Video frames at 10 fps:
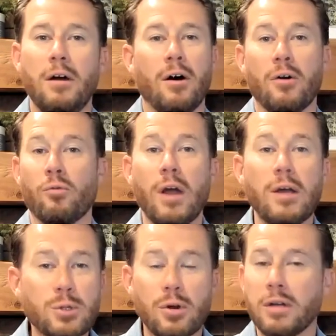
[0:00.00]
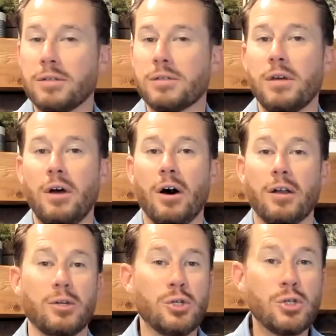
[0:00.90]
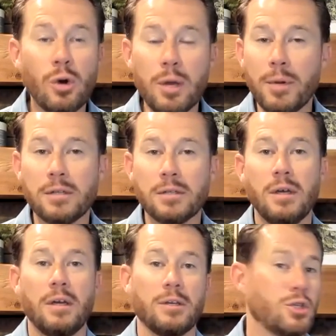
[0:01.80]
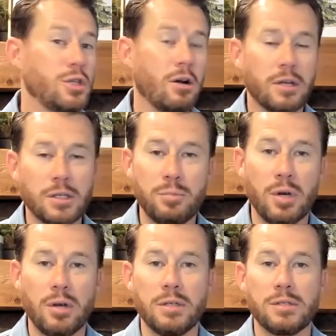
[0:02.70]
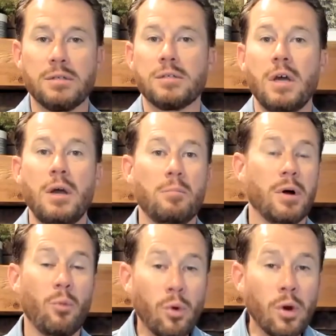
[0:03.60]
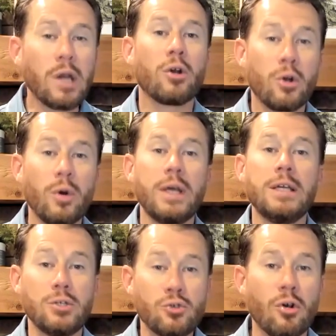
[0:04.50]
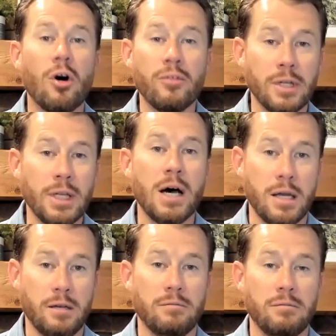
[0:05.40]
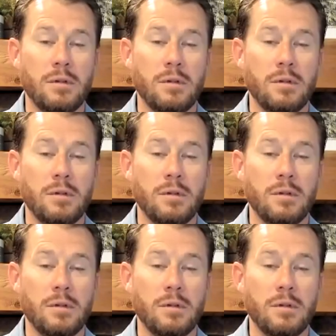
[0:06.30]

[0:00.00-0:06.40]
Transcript: on restaurants, on enjoyment, shared experiences, but we are going to draw the line.